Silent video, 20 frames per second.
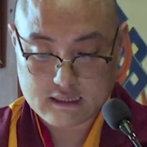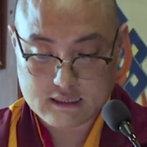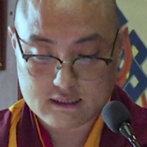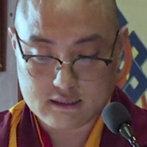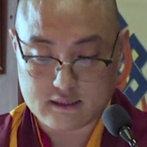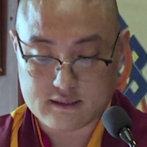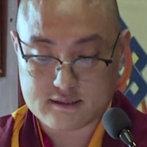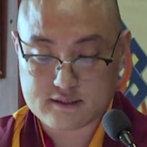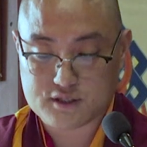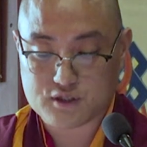
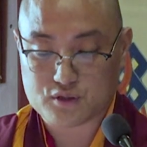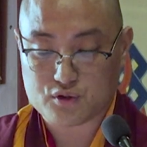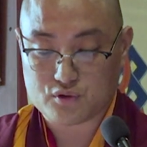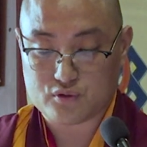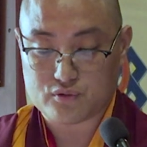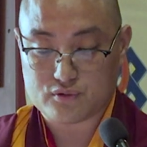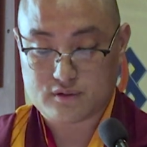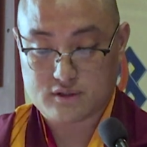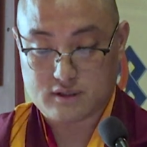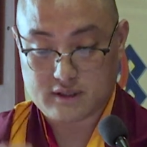The
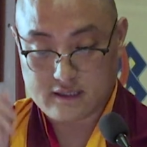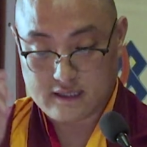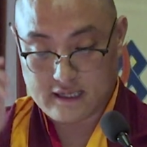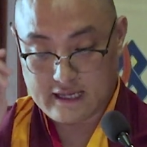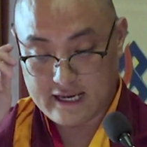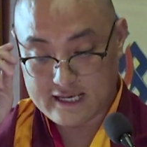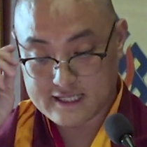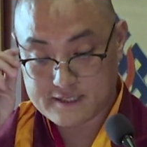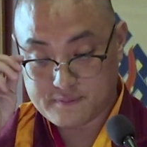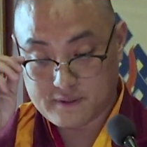institute
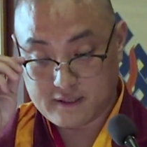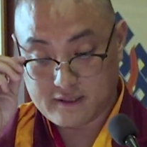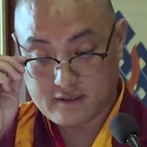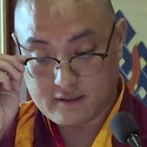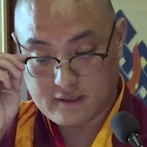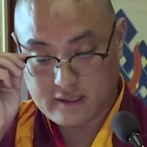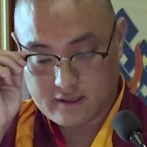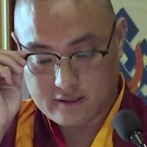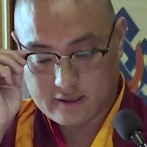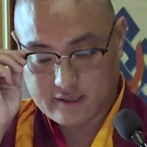has
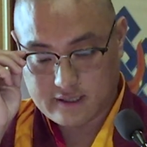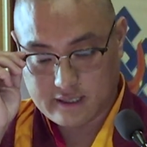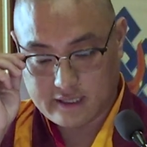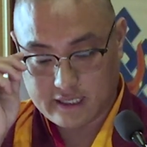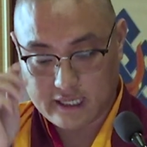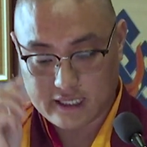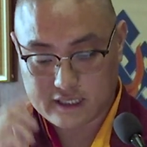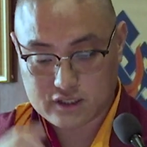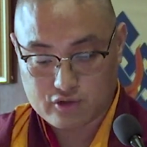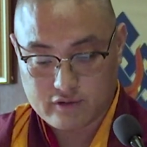been
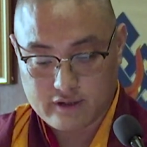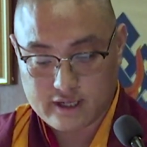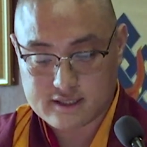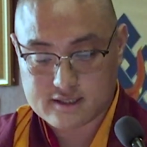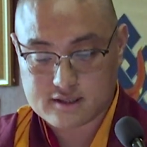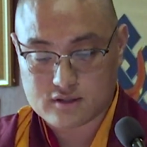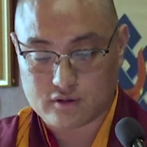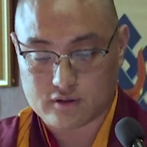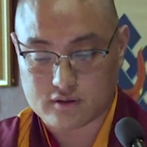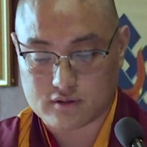
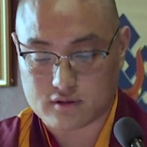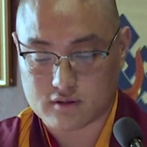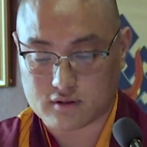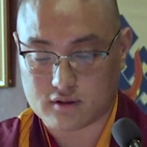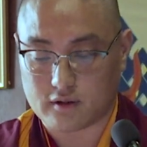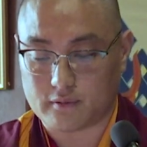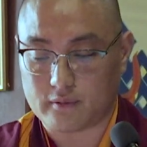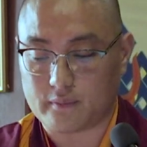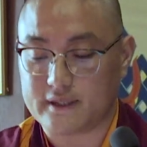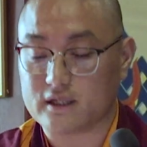characterized under
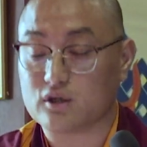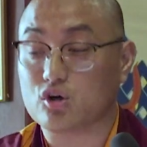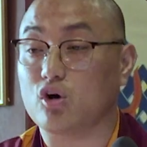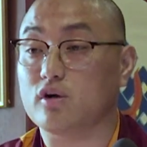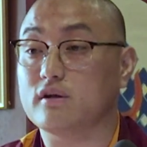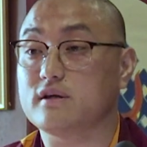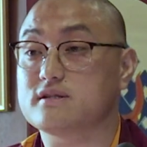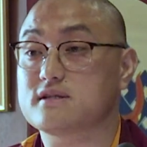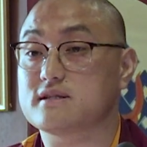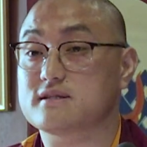Government
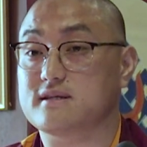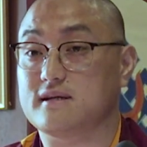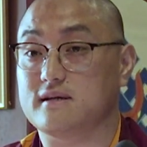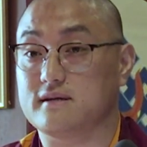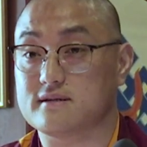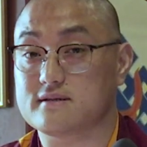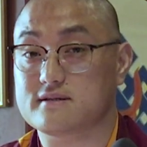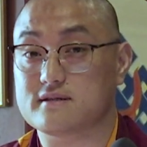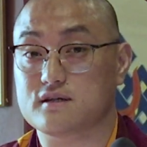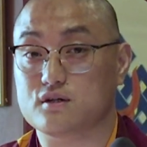Colleges and
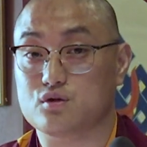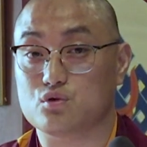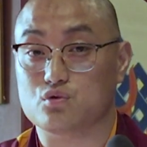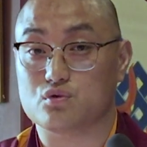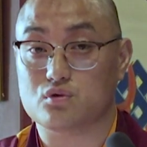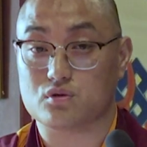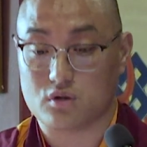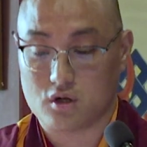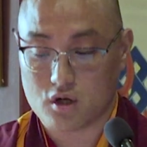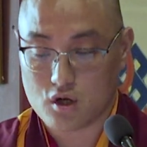
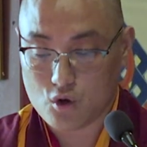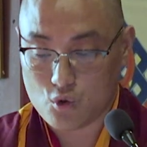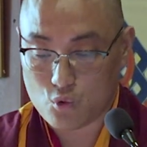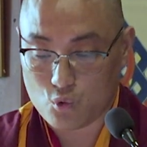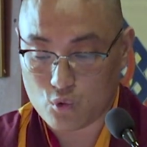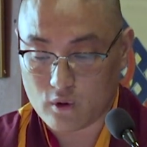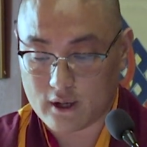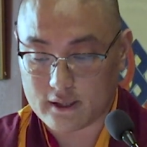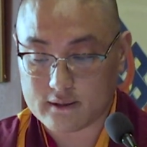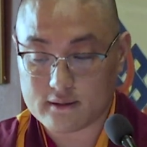Institute
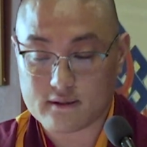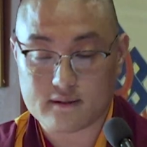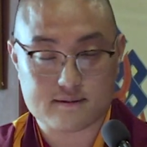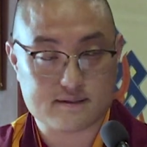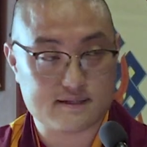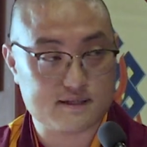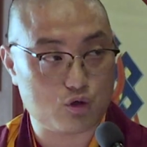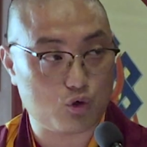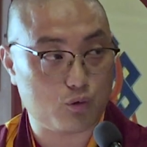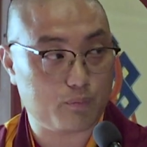
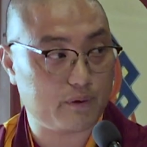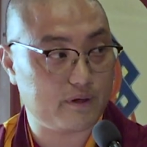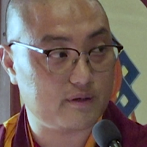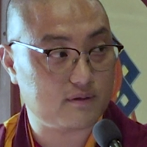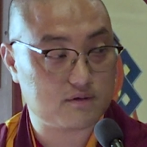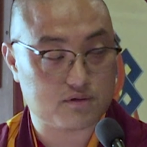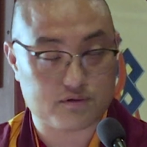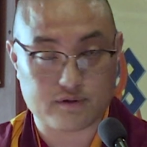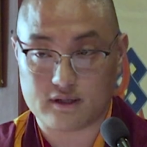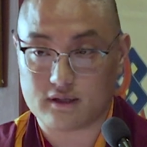
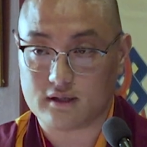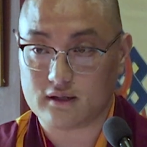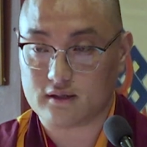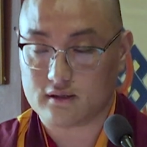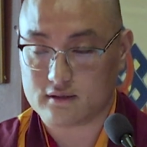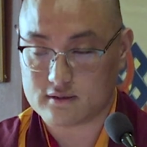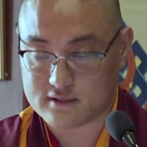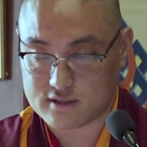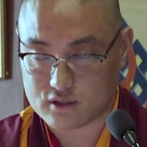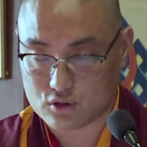
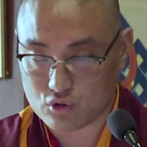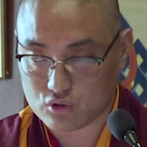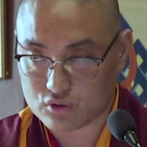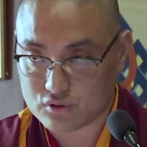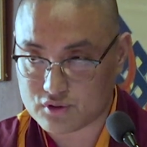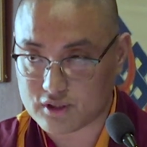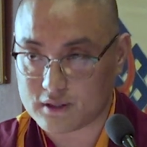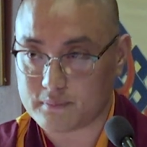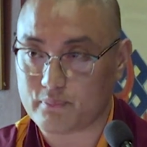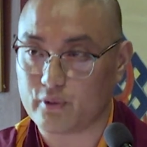
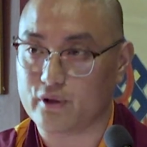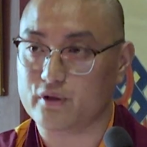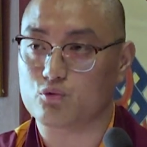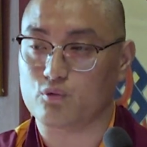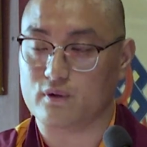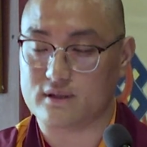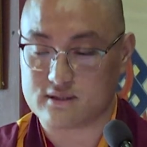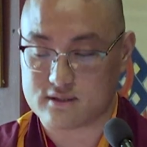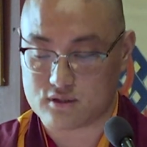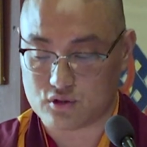
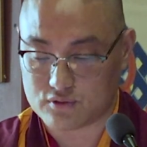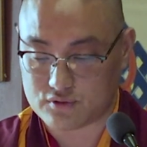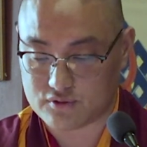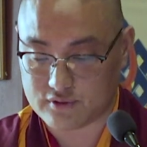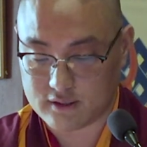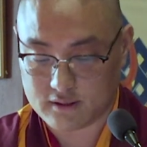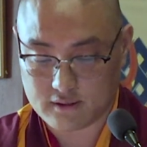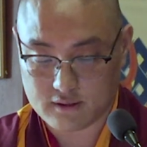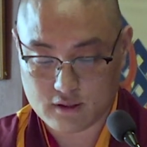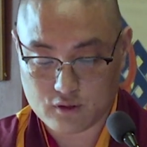
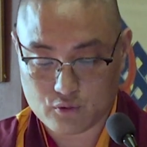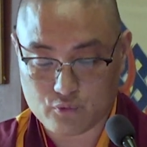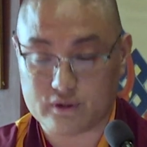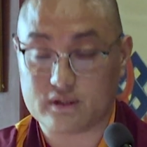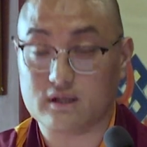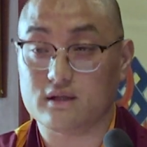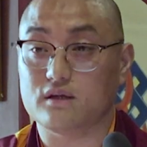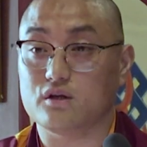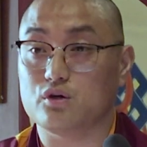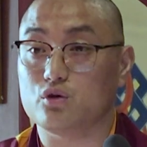10.303.103
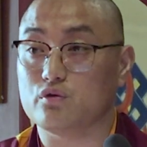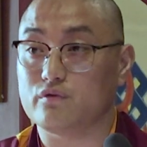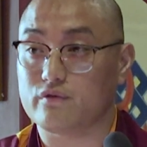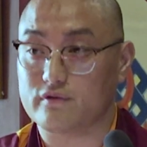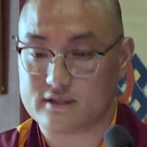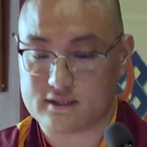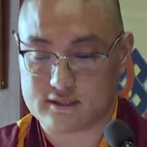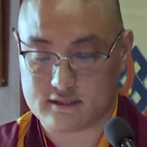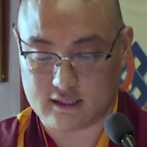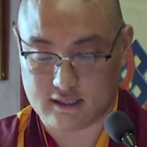within the
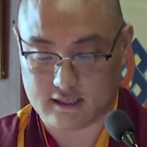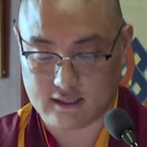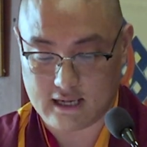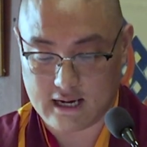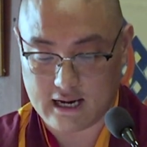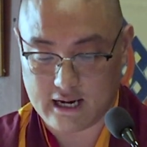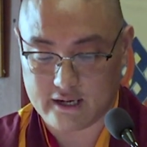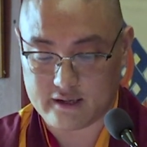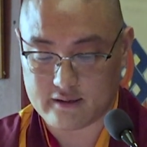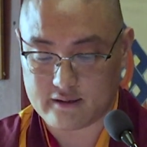university and a
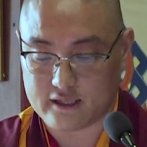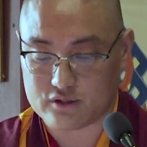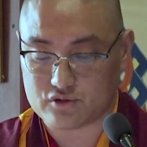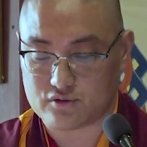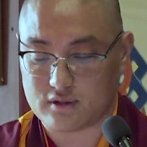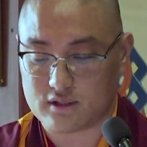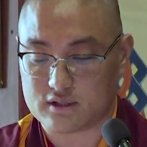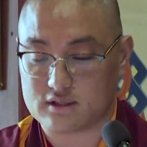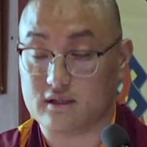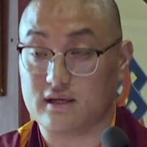higher
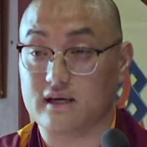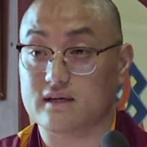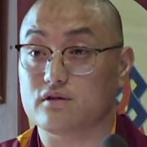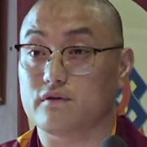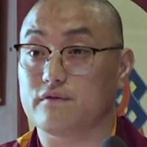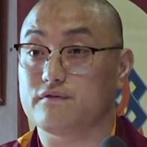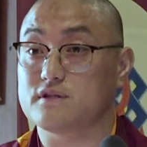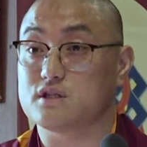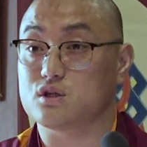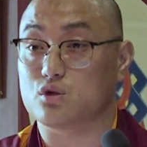education head
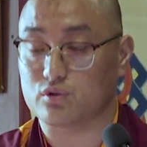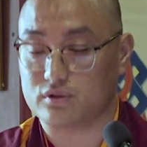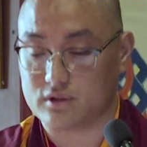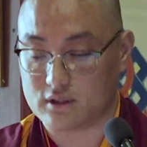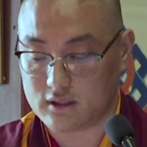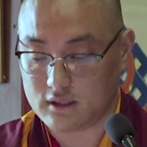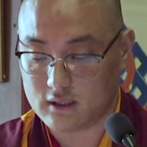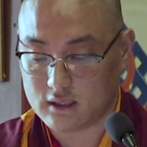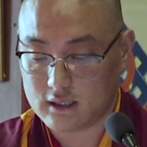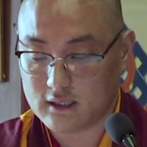of
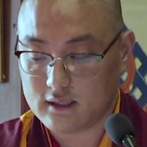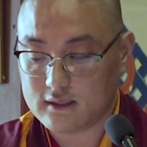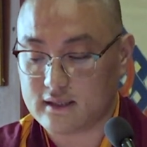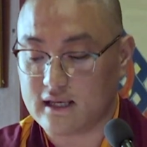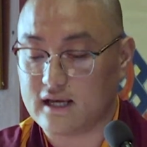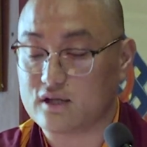03, the